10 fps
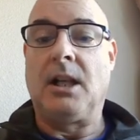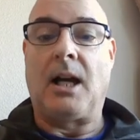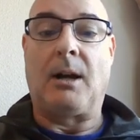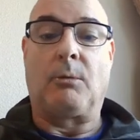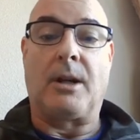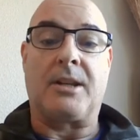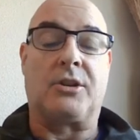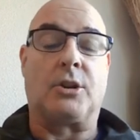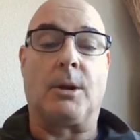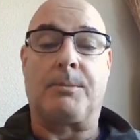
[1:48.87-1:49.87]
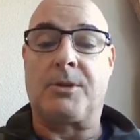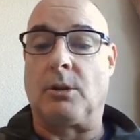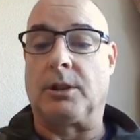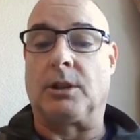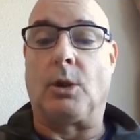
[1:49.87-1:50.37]
uh, whereas Europe
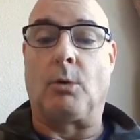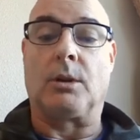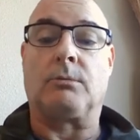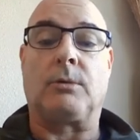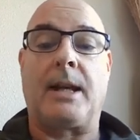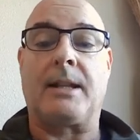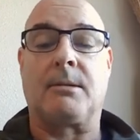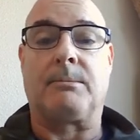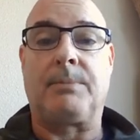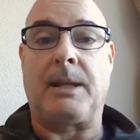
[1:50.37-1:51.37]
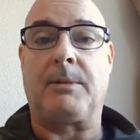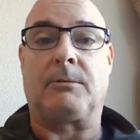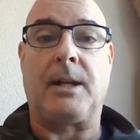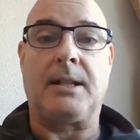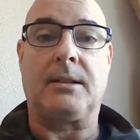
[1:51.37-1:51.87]
showed a lower ransom payment
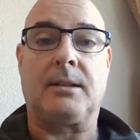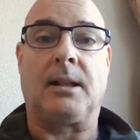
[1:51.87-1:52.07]
rate.